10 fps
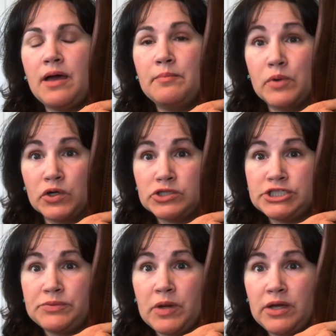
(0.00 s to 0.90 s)
Murder,
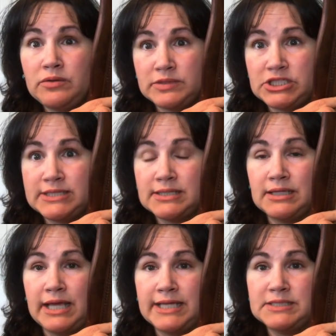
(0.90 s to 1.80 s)
She Wrote with Jessica
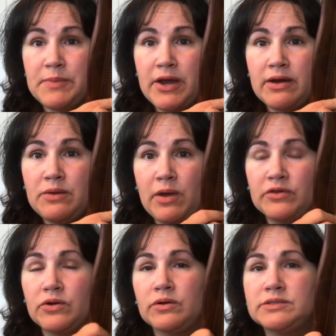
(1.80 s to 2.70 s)
Lansbury while the
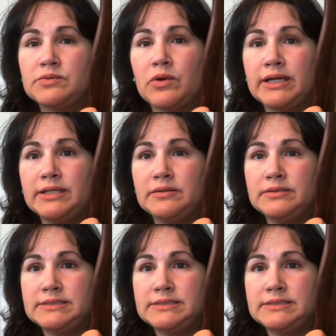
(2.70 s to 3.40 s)
girls were at